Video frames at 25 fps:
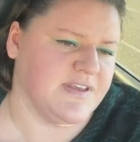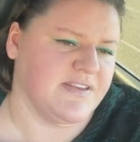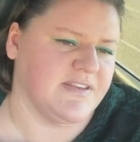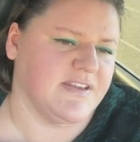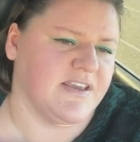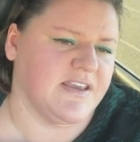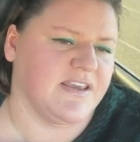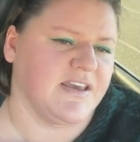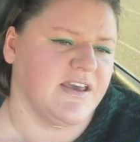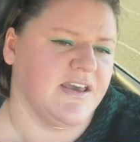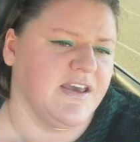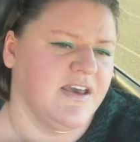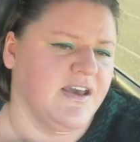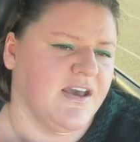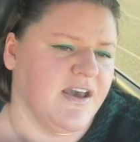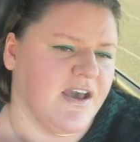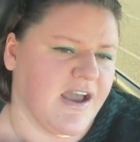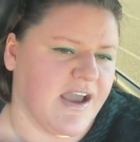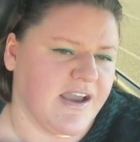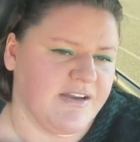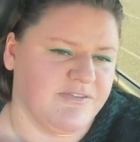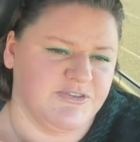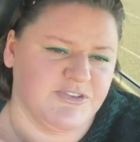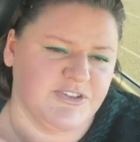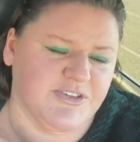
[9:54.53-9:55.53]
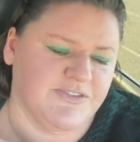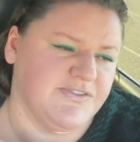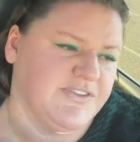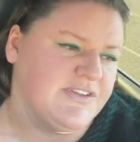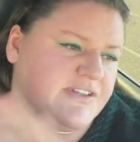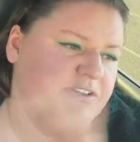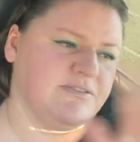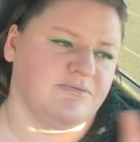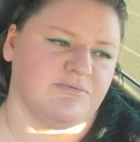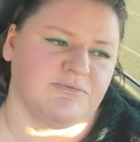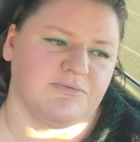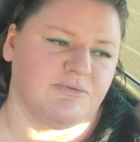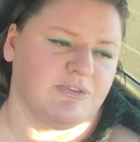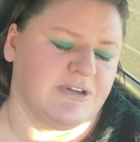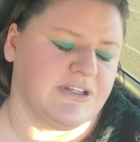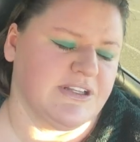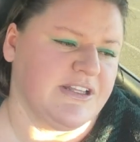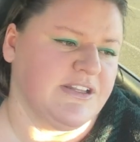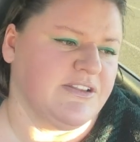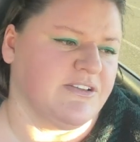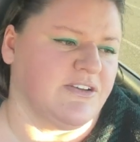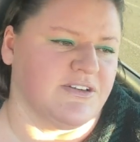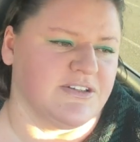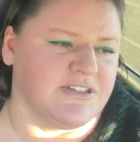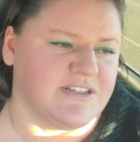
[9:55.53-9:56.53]
Like, I've driven really
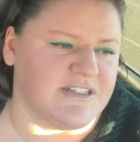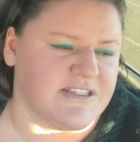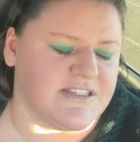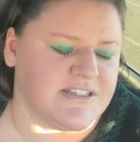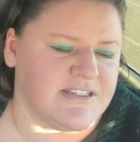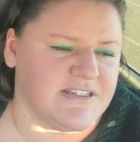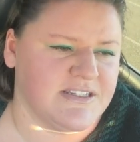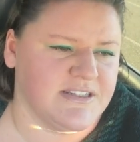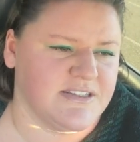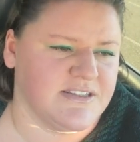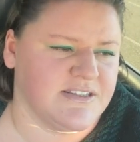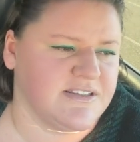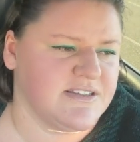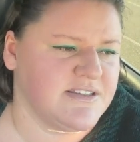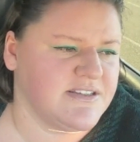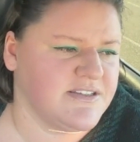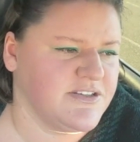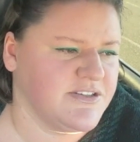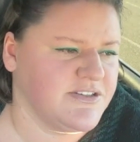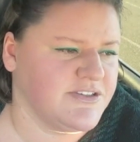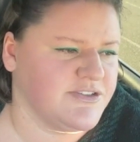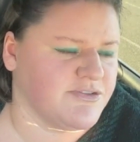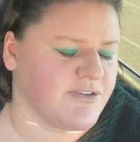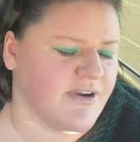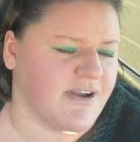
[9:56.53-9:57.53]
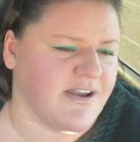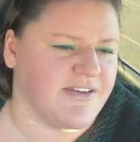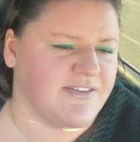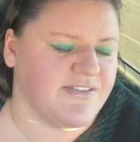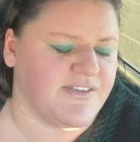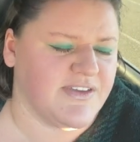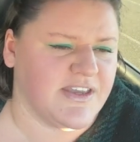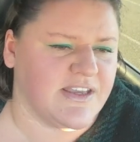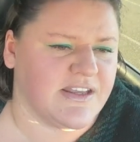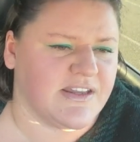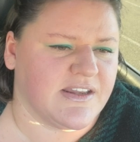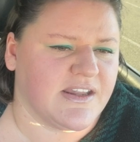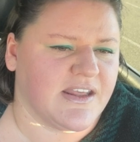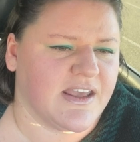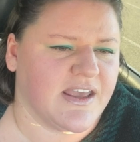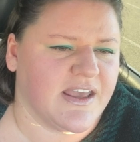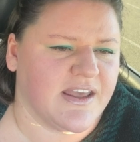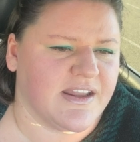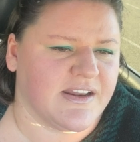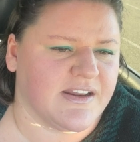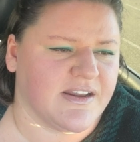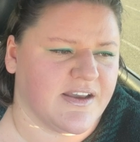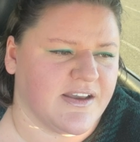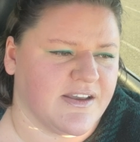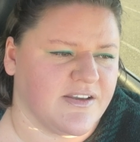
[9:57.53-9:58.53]
long distance driving,
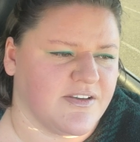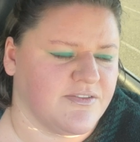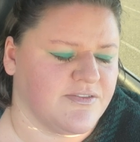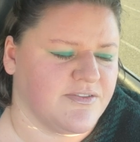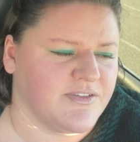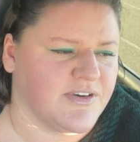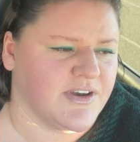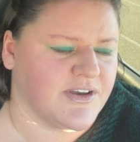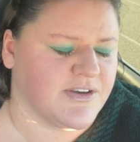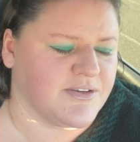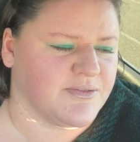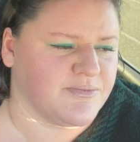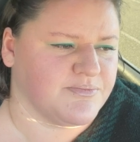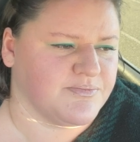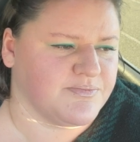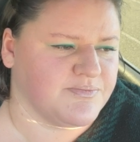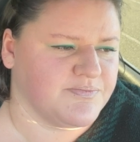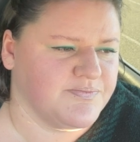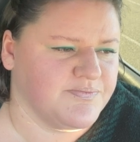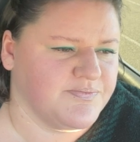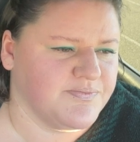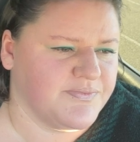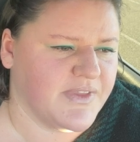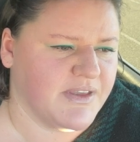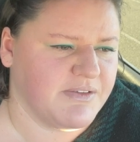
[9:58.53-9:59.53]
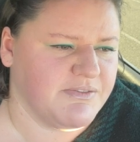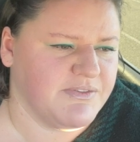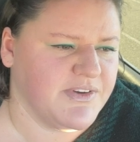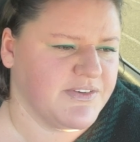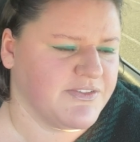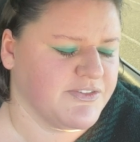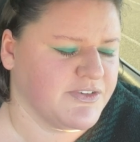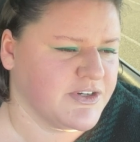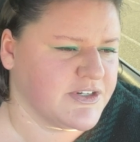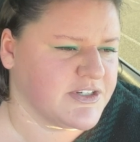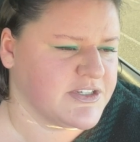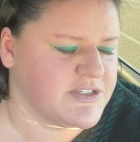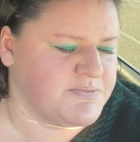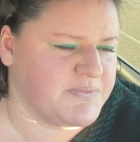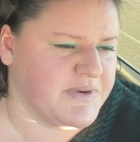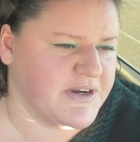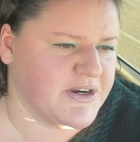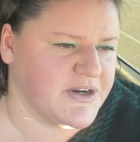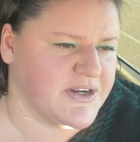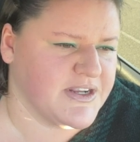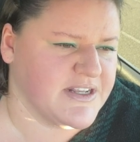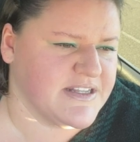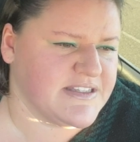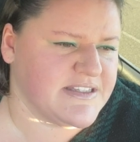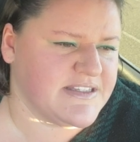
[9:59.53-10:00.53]
and I've never
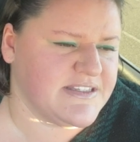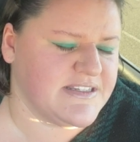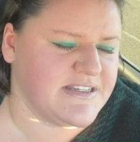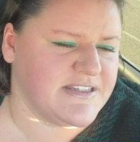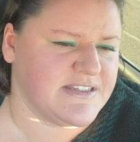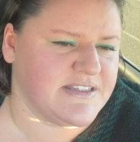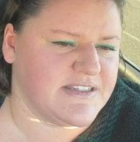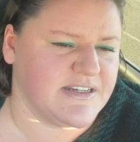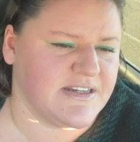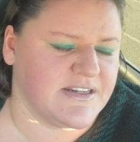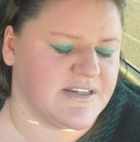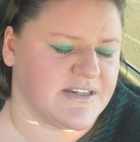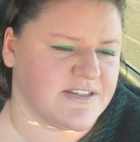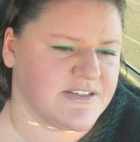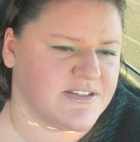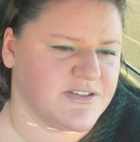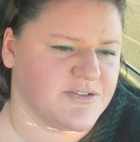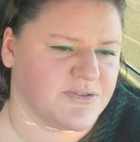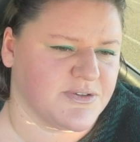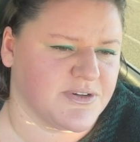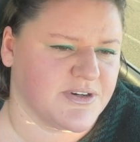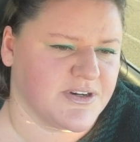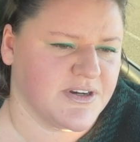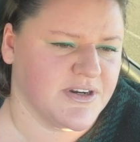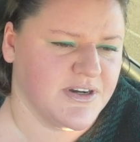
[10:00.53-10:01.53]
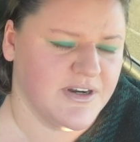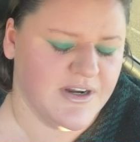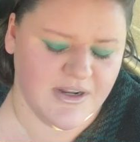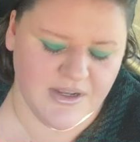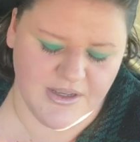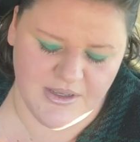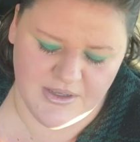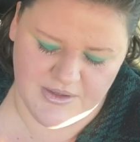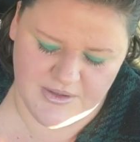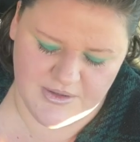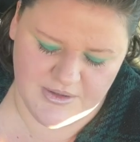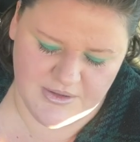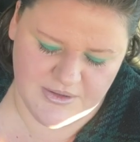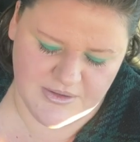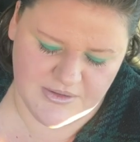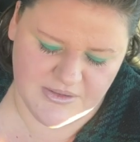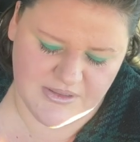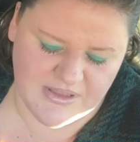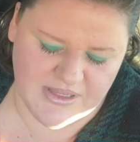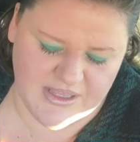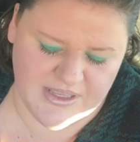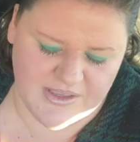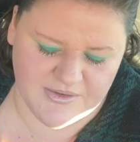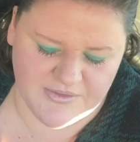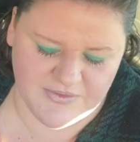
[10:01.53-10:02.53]
experienced dizziness or
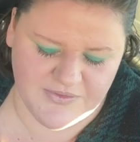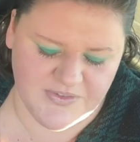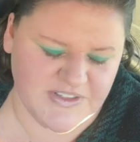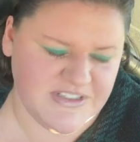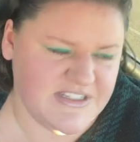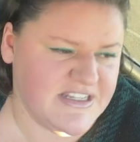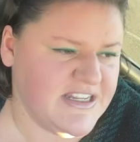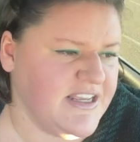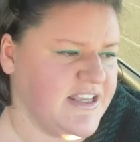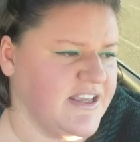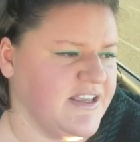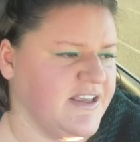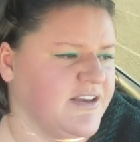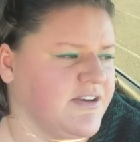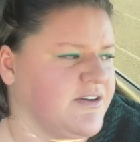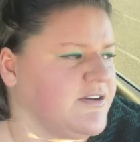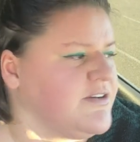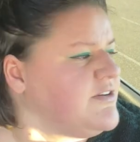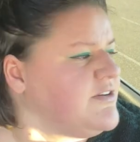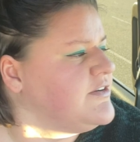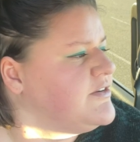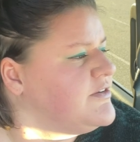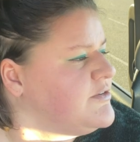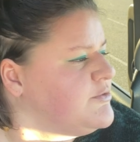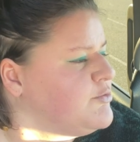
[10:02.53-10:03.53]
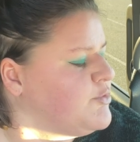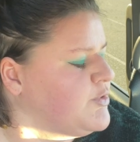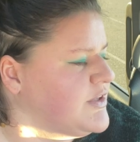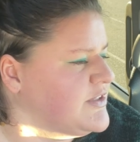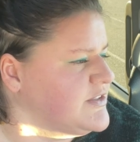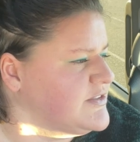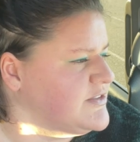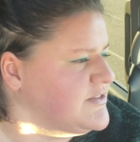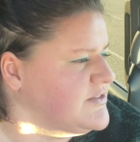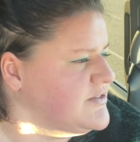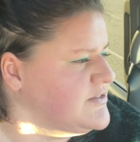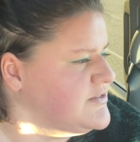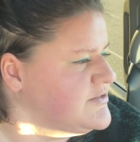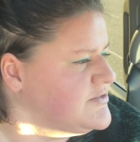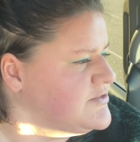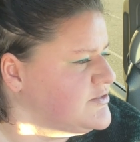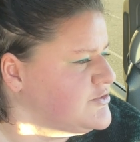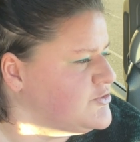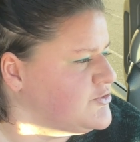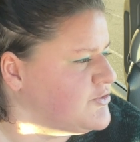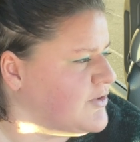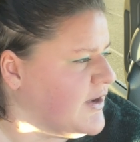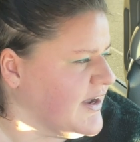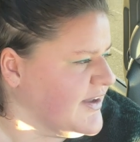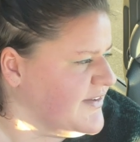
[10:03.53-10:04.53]
like fatigue while
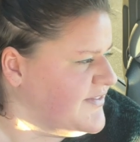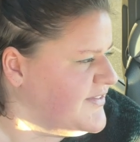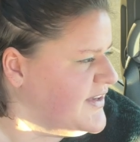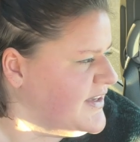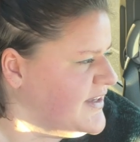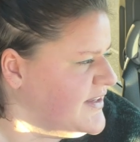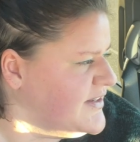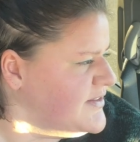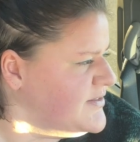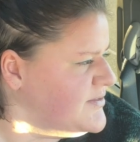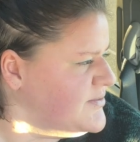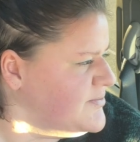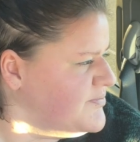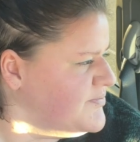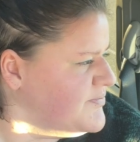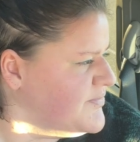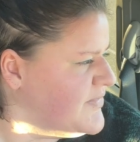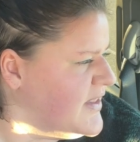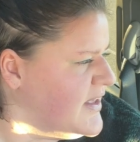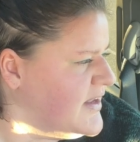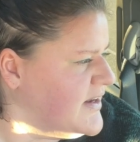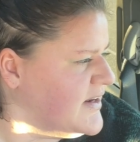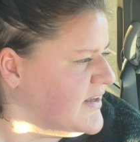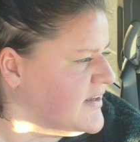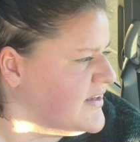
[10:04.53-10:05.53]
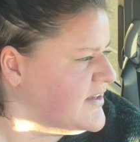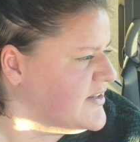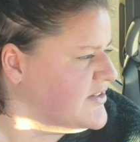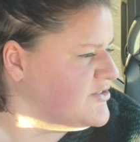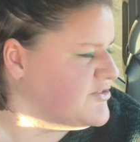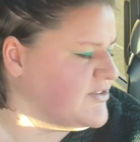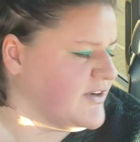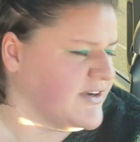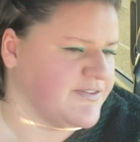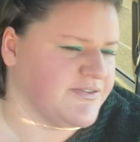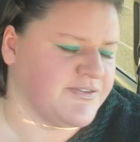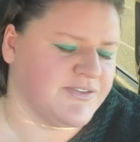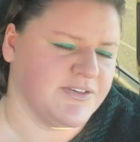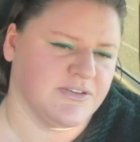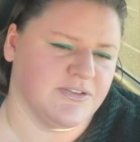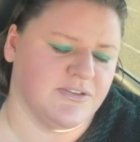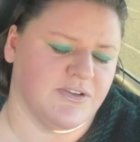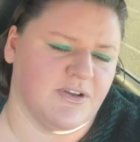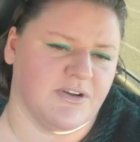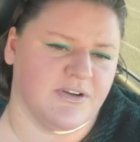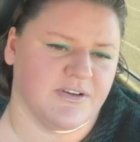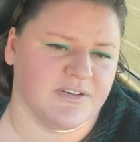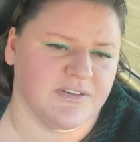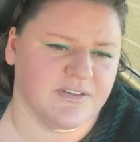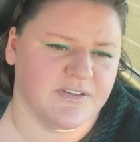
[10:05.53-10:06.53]
driving, and I can drive for
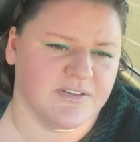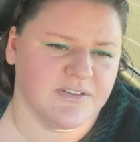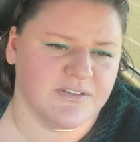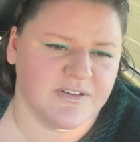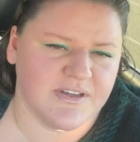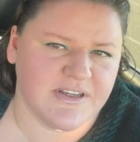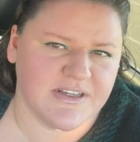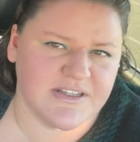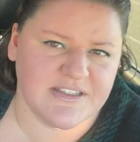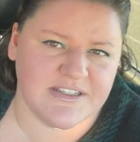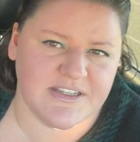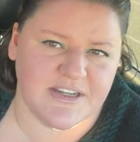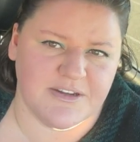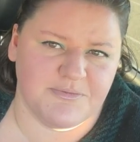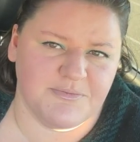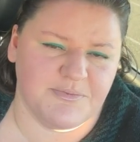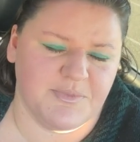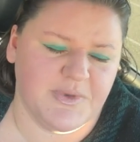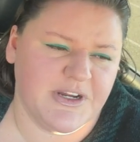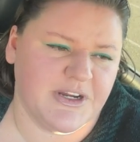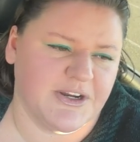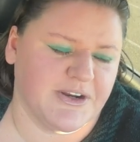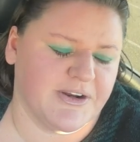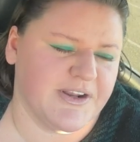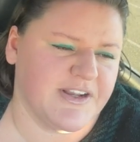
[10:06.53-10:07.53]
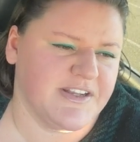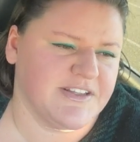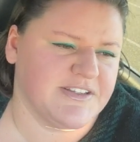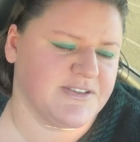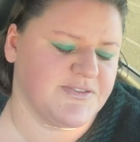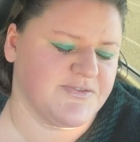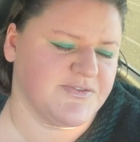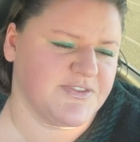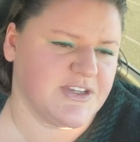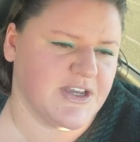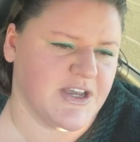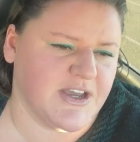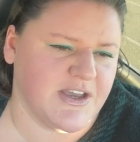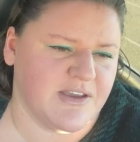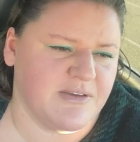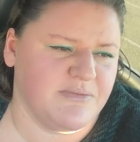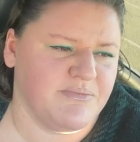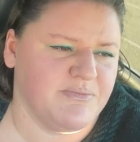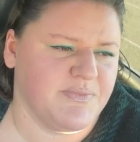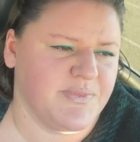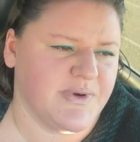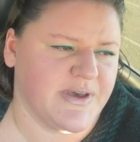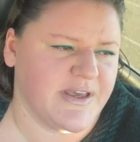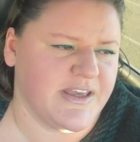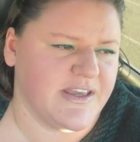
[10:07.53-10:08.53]
long extended periods of time,
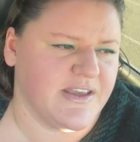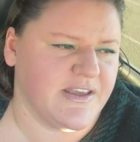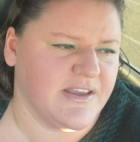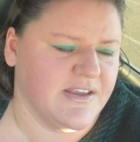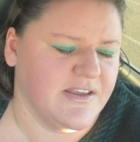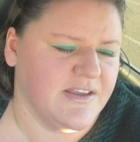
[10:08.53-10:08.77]
but